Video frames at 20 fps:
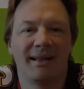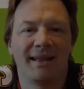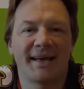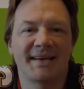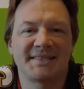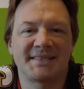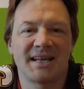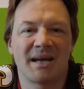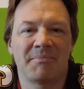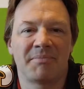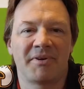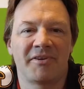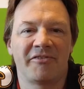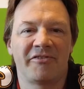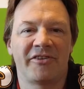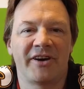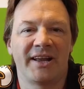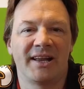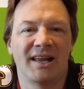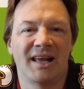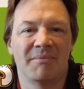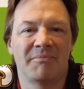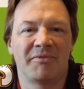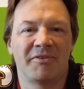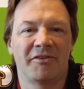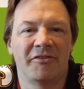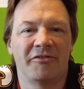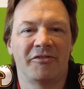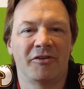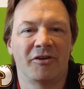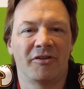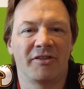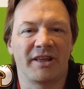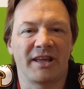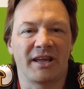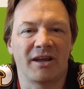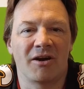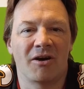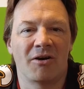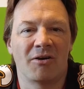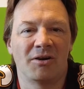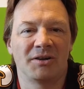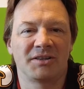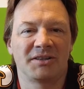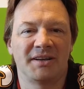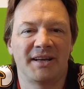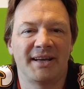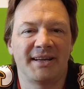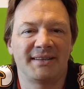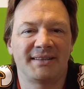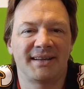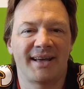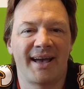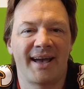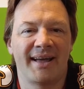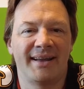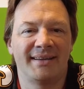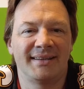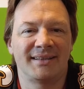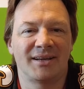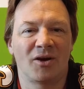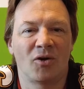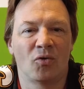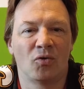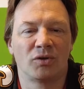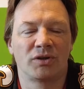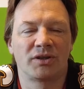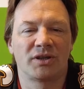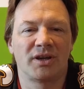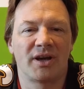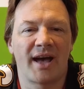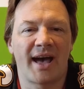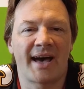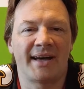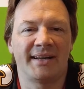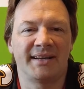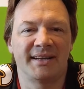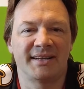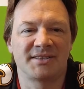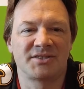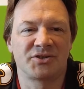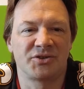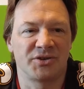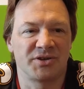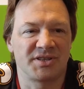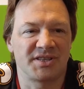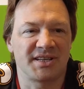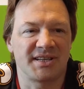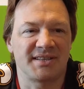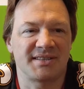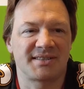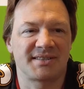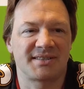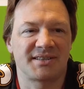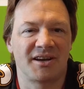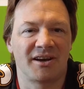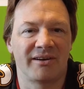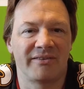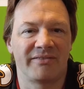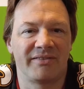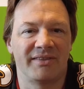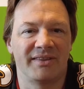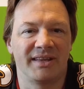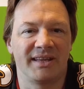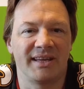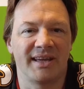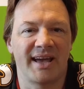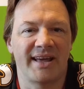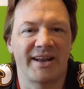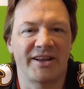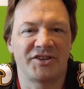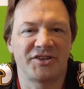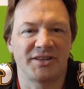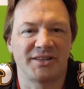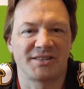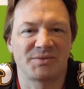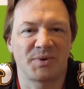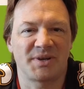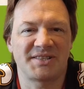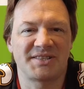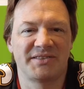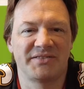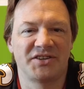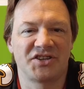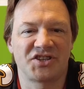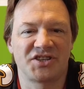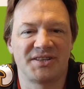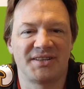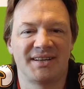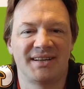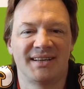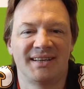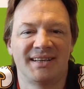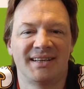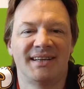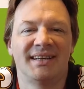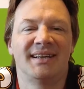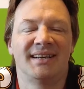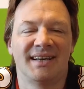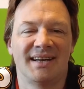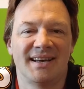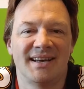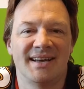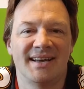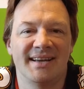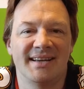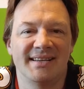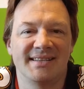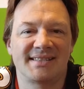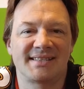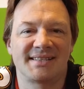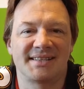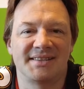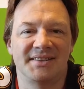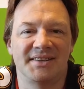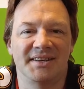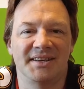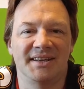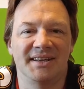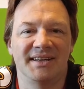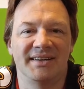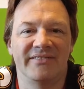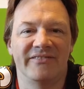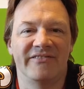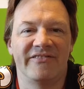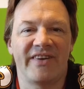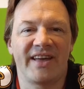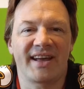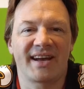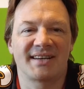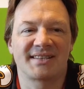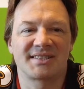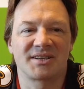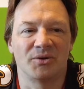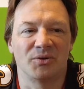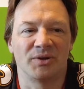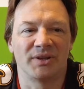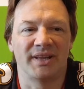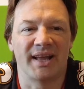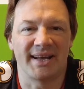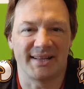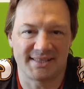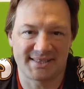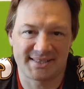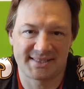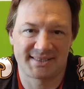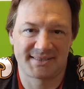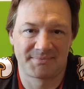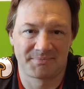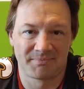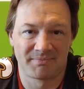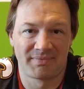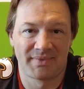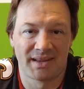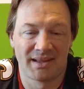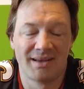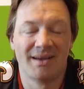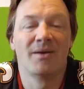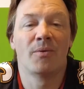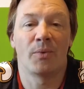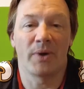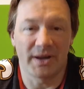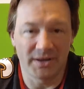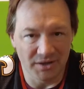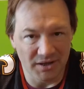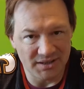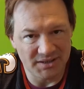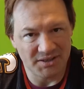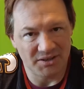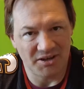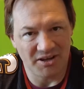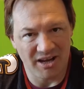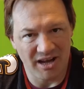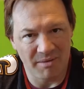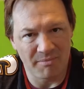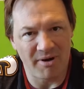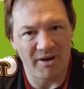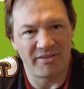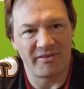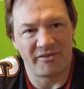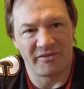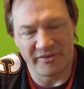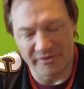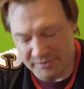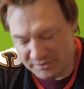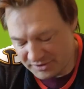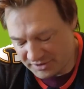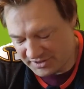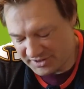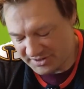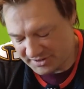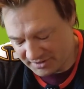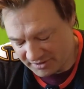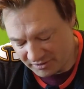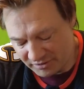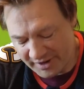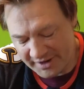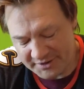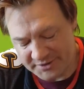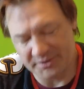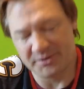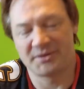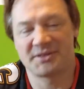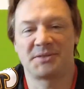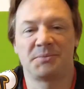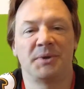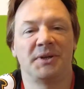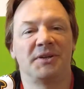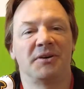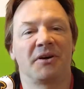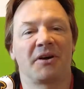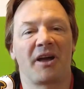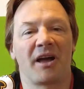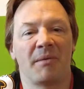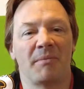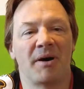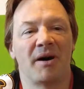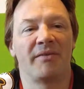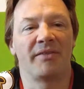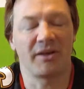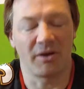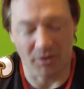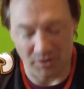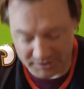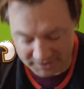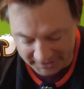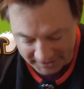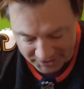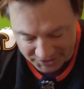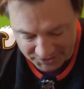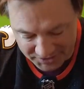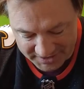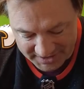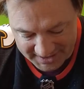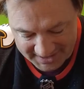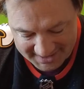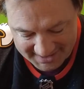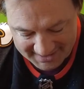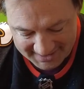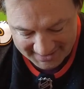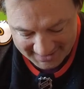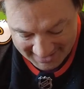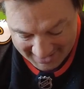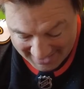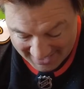Last up, final up for the alternate and old Adidas jerseys of the NHL's West Division is the Vegas Golden Knights. We are not talking about the reverse retros, we're talking about the alternate jerseys.